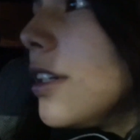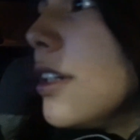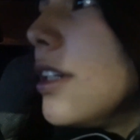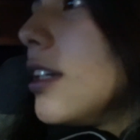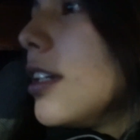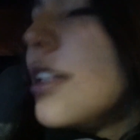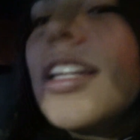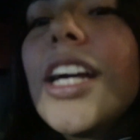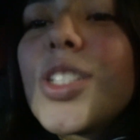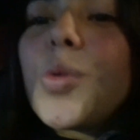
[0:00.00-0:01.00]
And
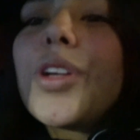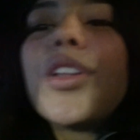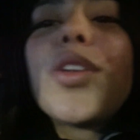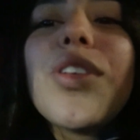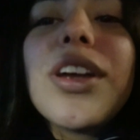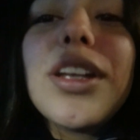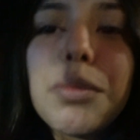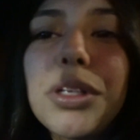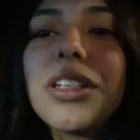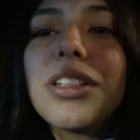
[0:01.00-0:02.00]
yeah, I just wanted to throw that in
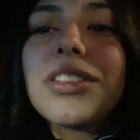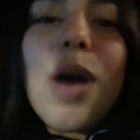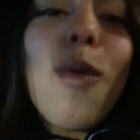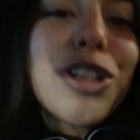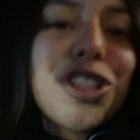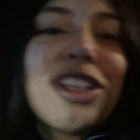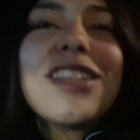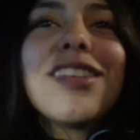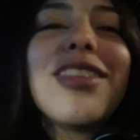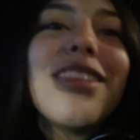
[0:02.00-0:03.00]
because I want you guys
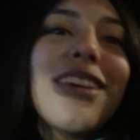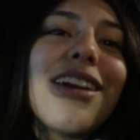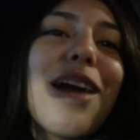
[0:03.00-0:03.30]
to think